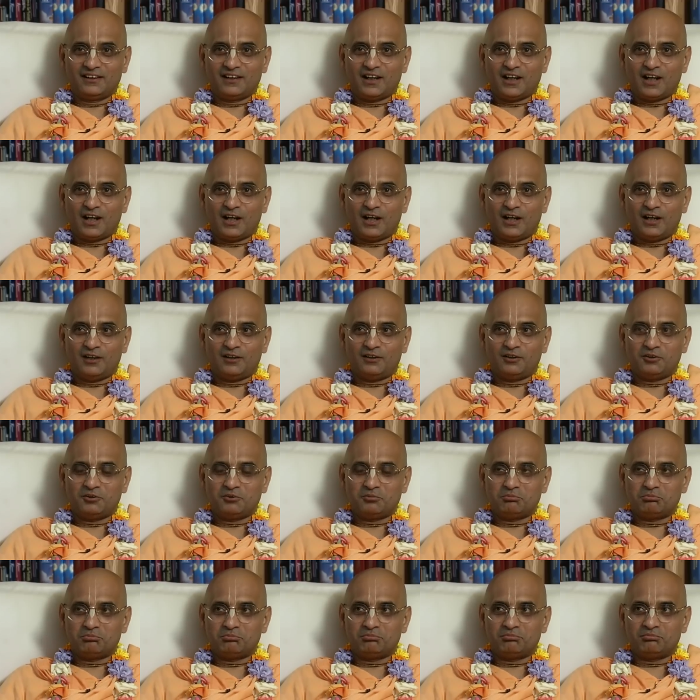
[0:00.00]
And
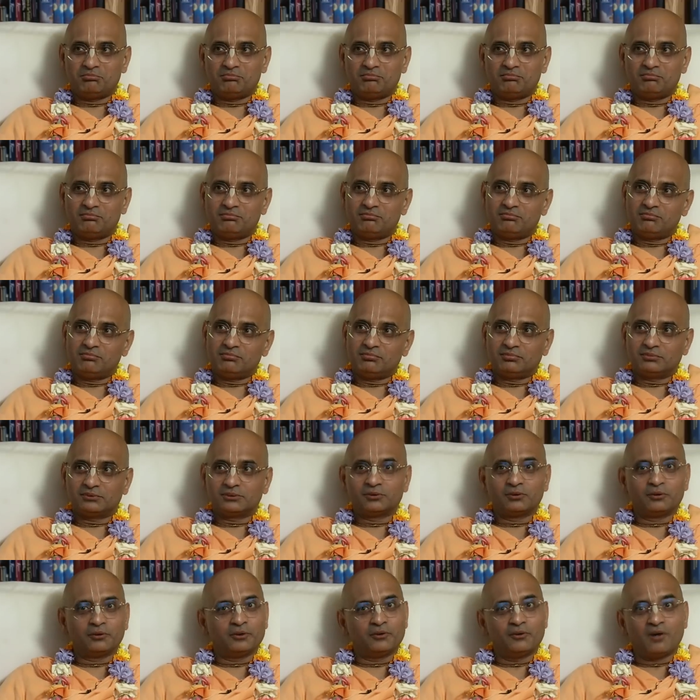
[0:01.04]

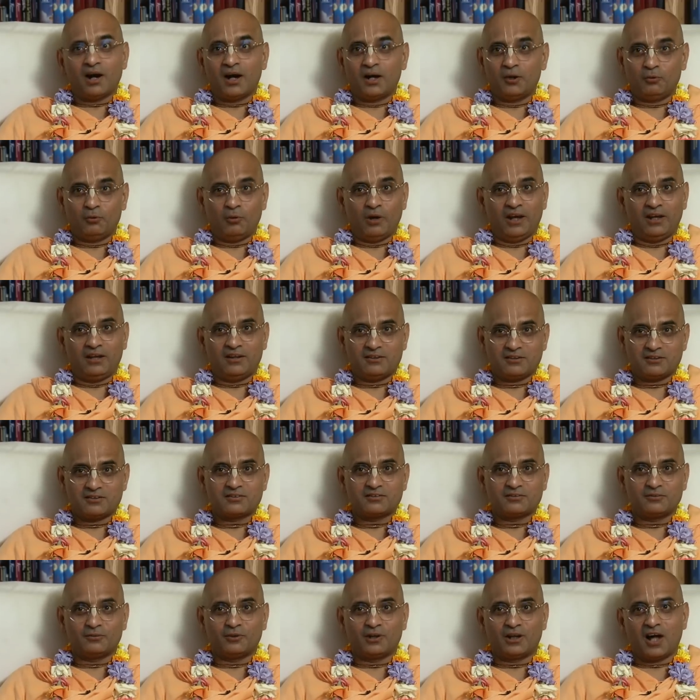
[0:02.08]
so, I went
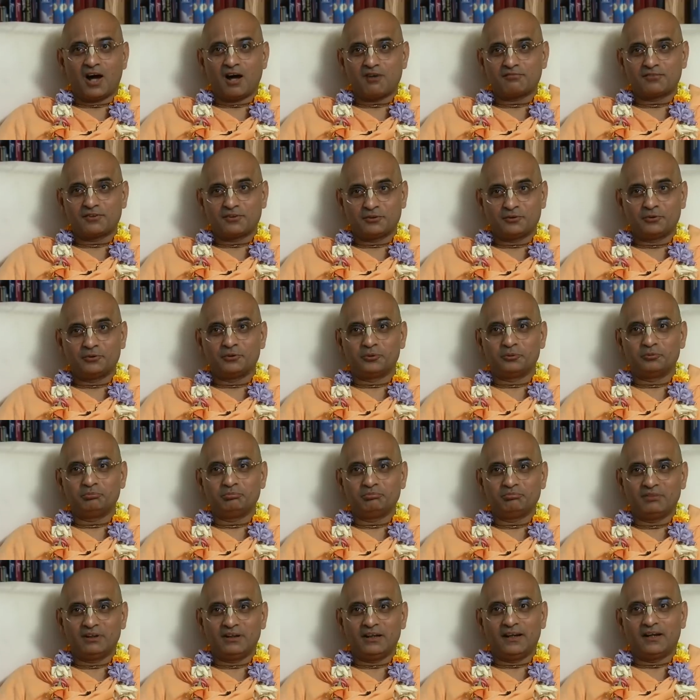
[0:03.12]
one afternoon,
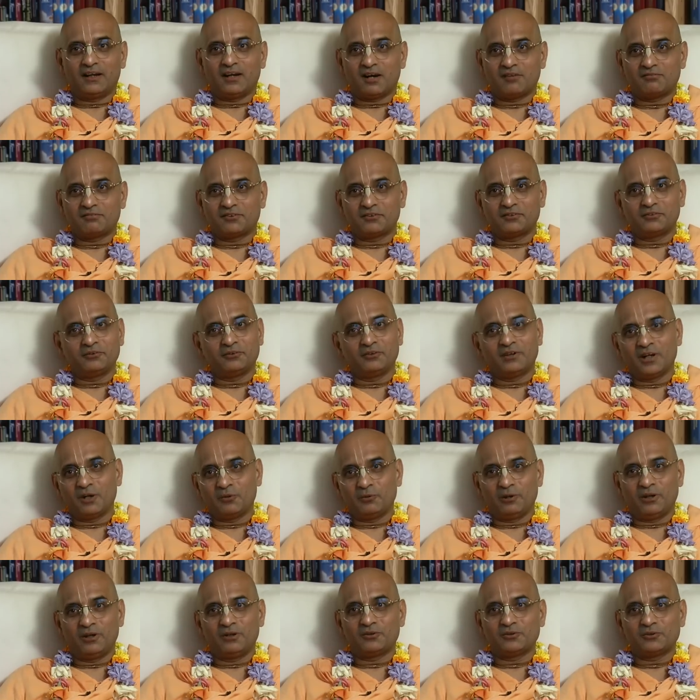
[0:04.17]
late afternoon, I
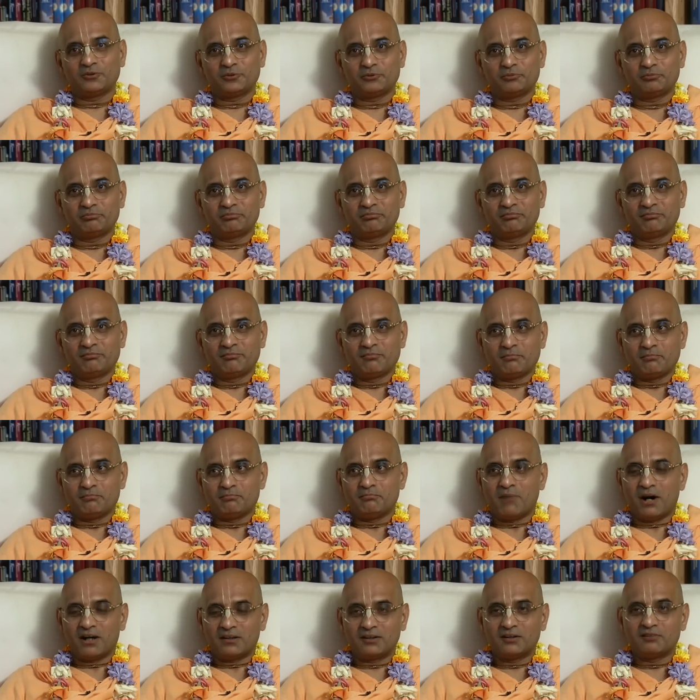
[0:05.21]
went to
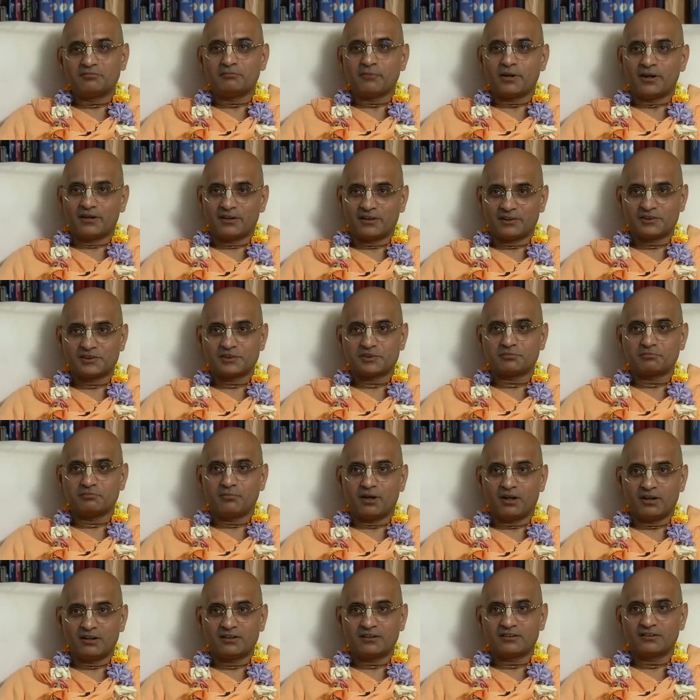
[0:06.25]
Madhav Maharaj's
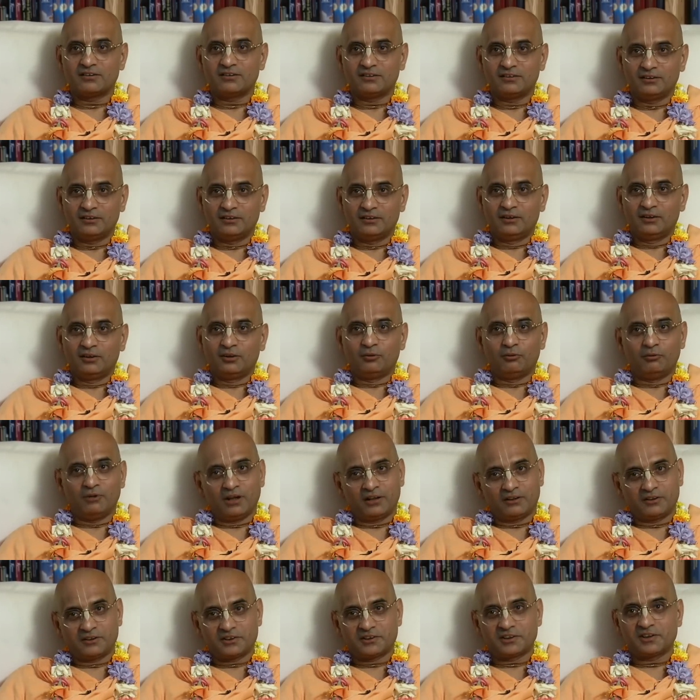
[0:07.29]
mat, where
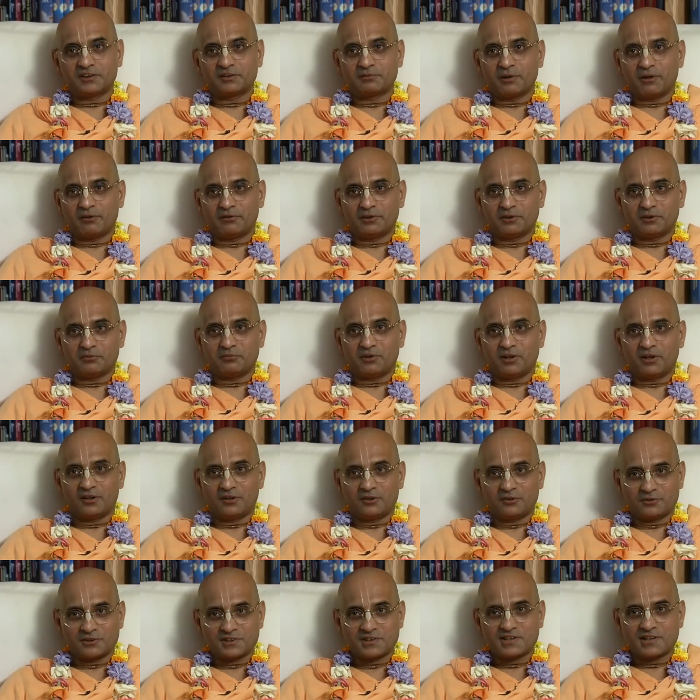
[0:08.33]
Krishna's Babaji
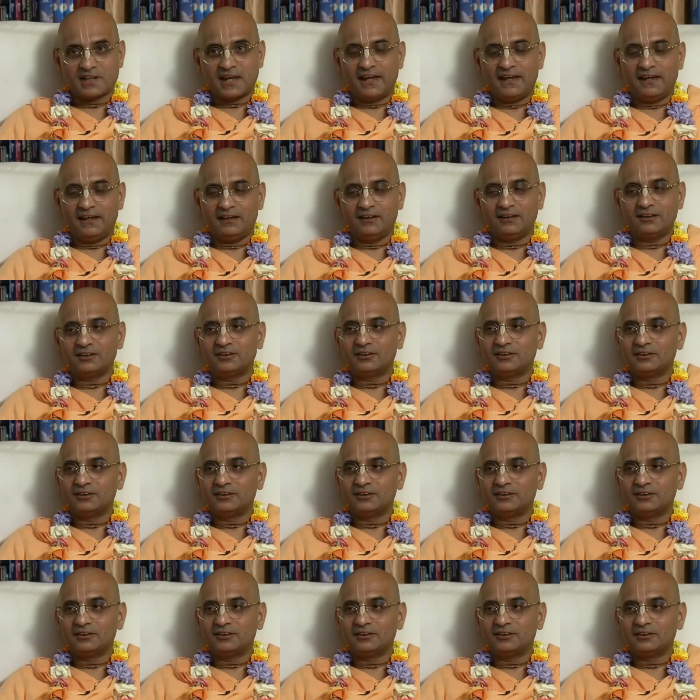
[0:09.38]
Maharaj was staying.